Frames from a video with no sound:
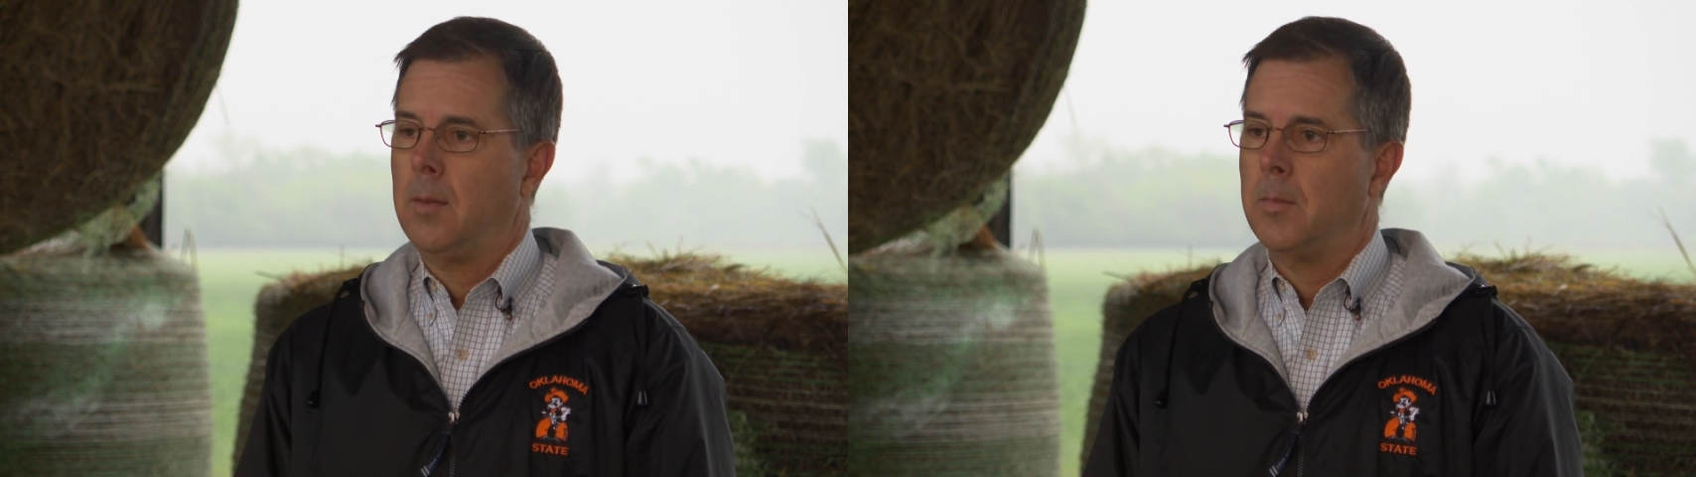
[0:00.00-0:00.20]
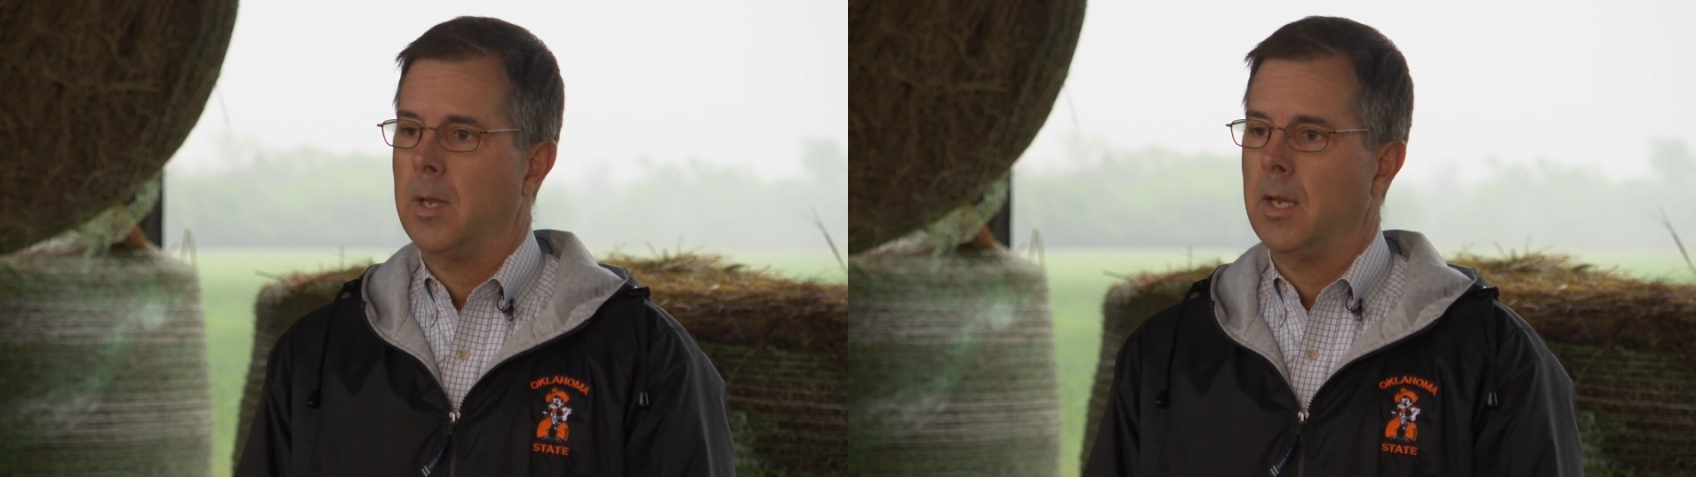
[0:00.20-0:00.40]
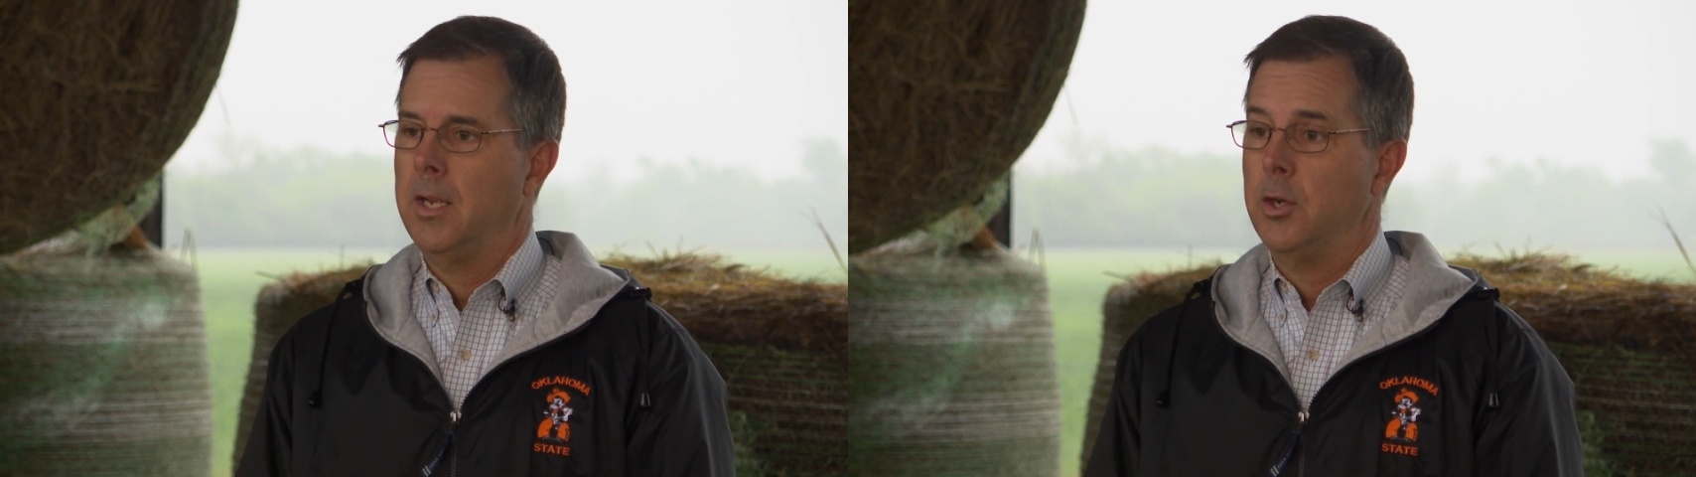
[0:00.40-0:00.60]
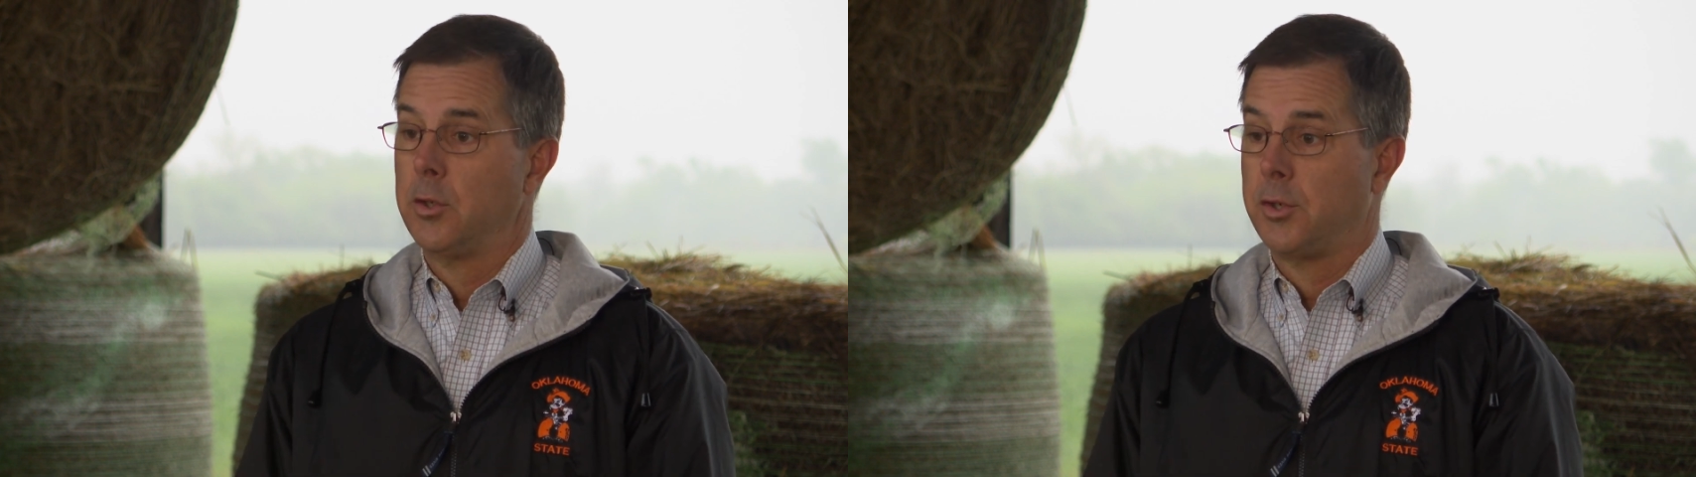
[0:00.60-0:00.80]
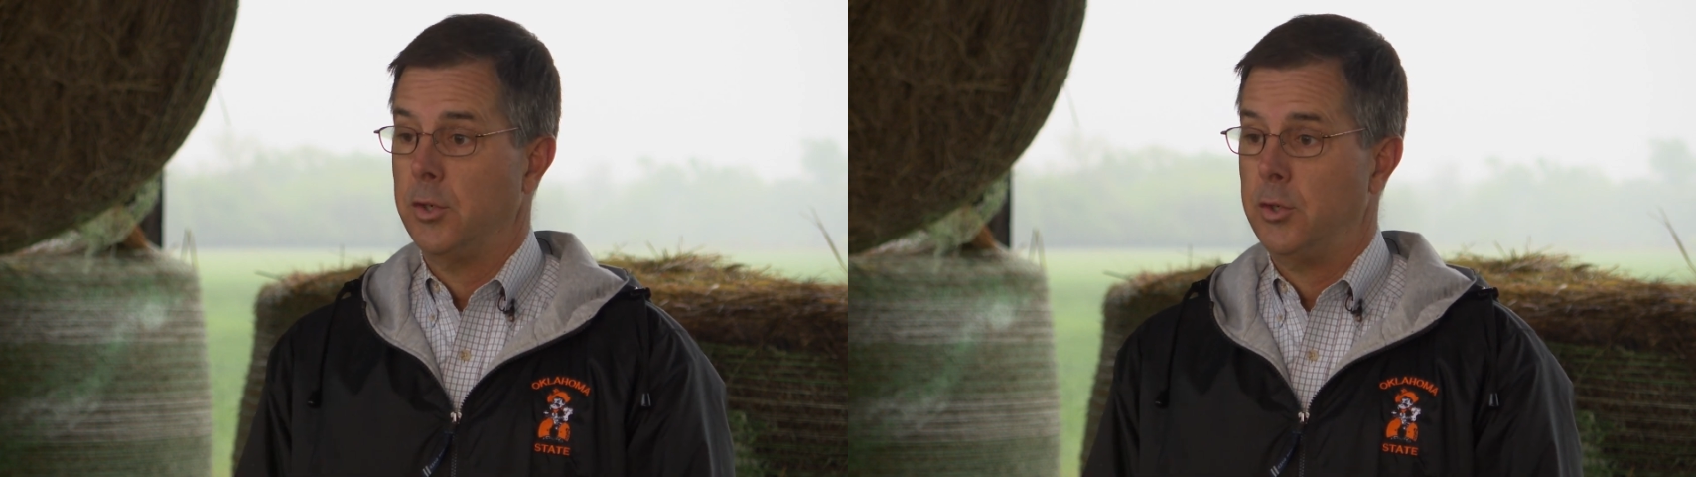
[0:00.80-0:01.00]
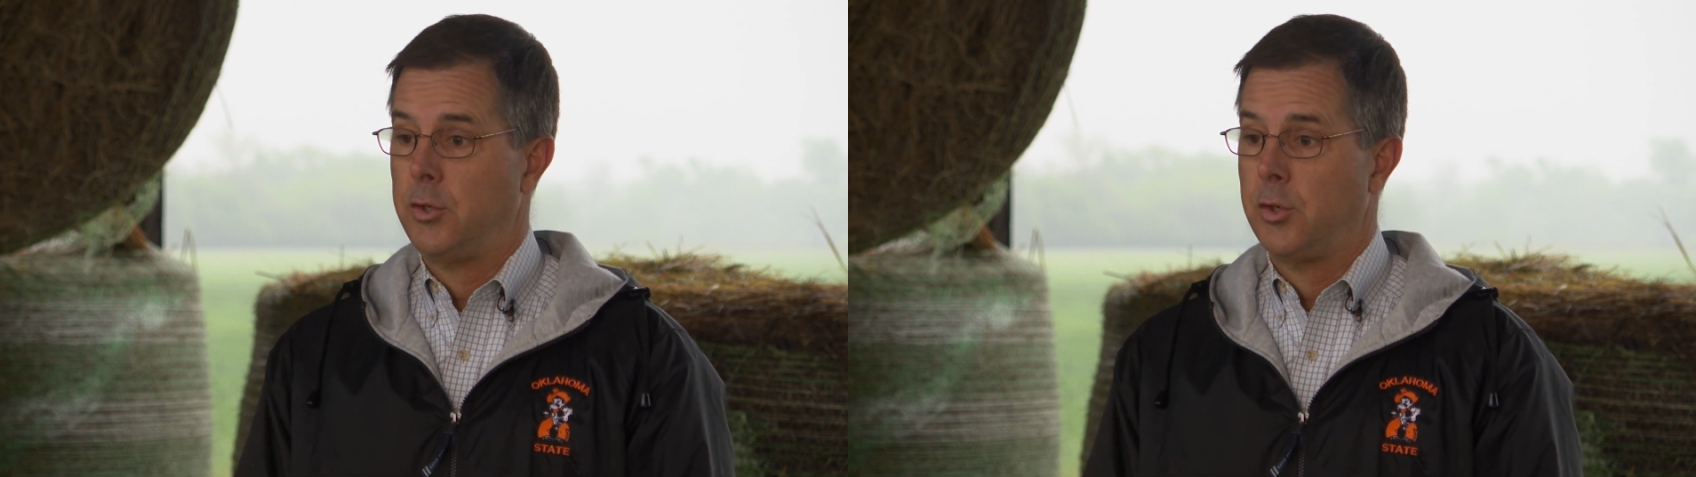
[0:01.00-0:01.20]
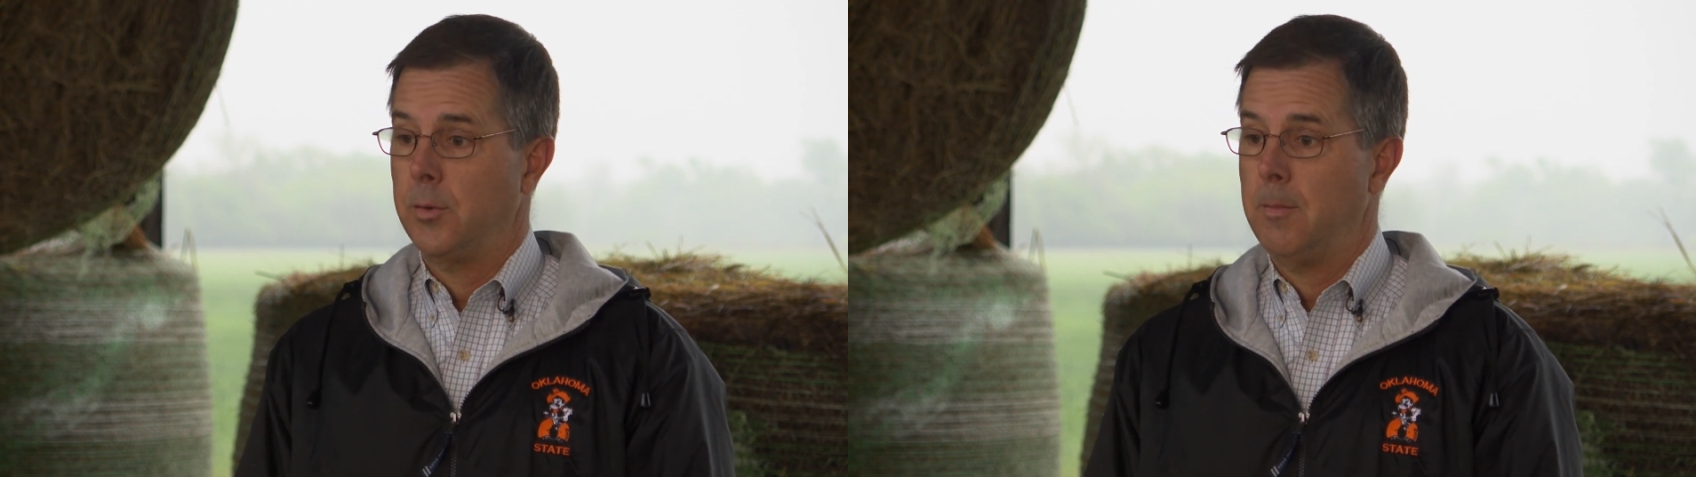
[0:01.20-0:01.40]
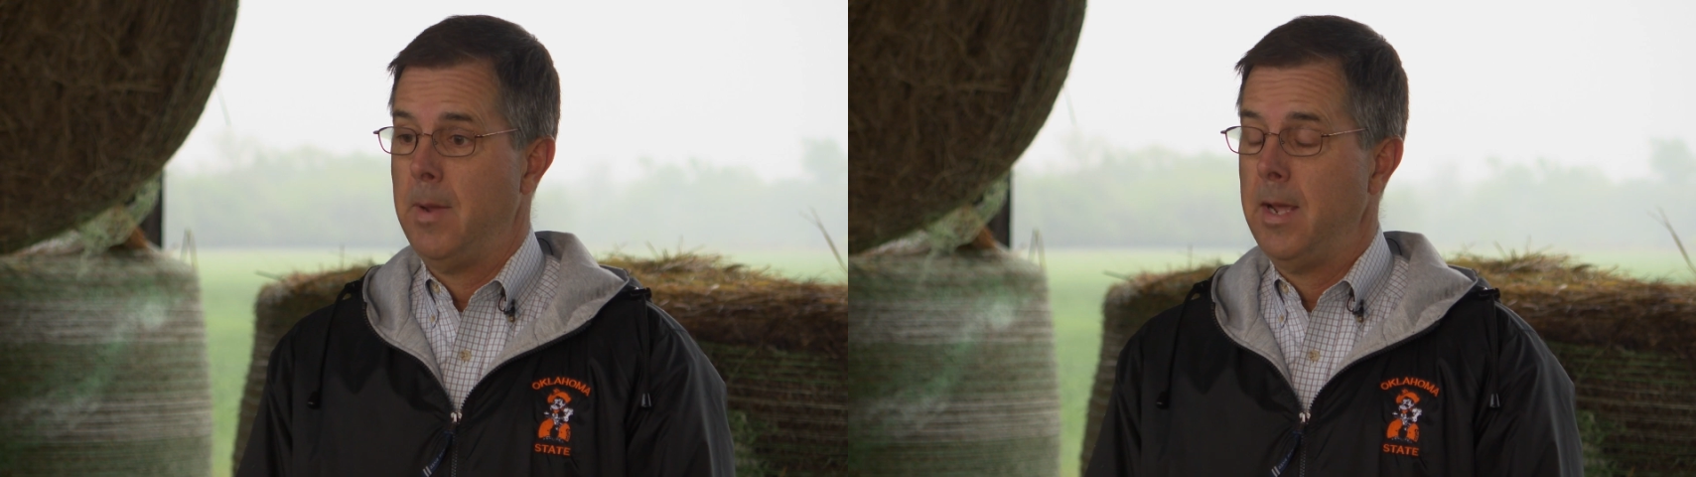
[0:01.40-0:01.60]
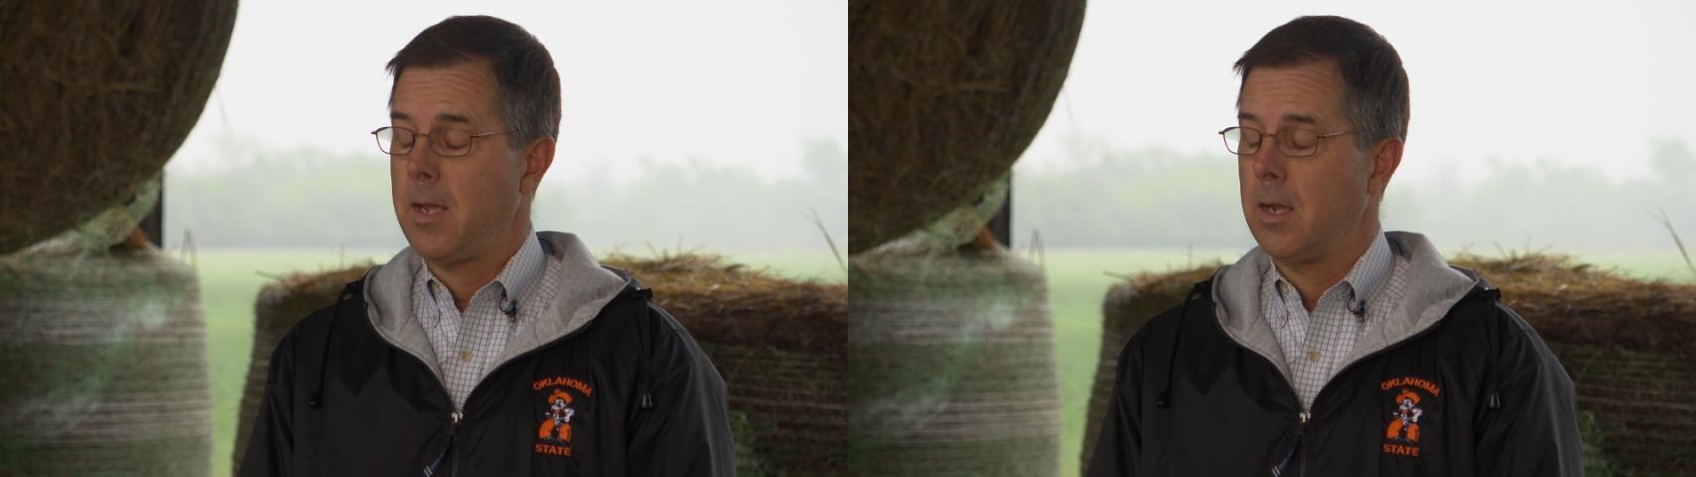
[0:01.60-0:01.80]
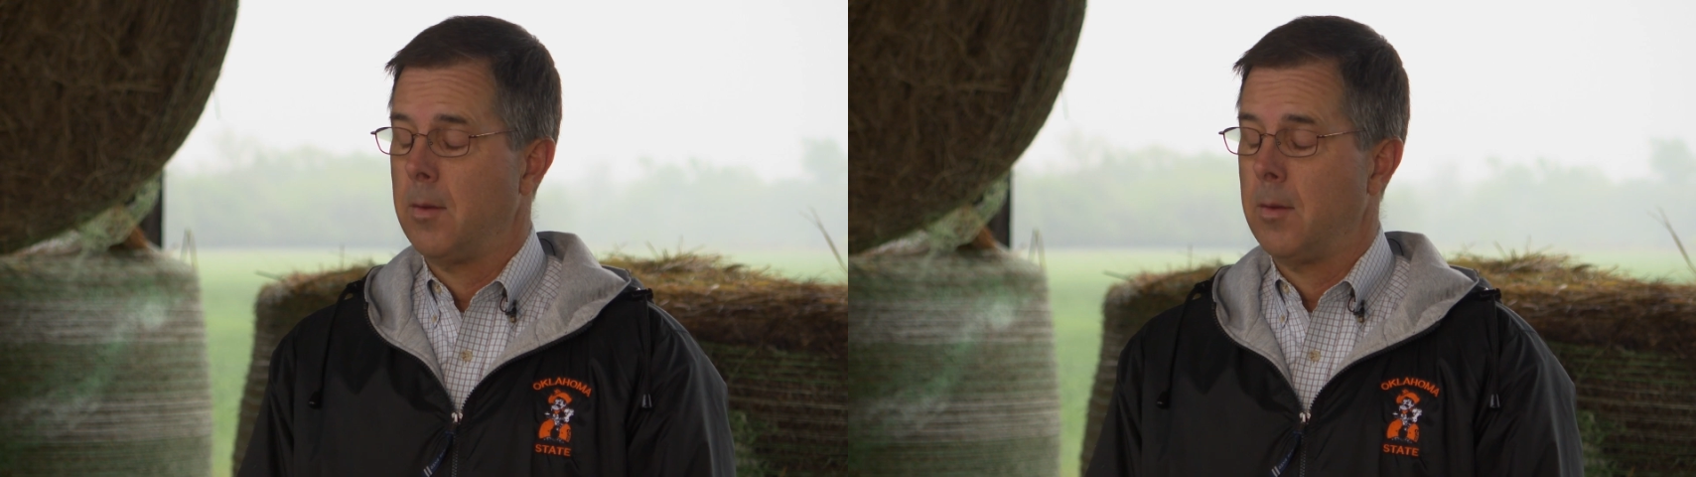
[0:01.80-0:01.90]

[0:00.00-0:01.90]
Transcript: But Lyndall, to, to make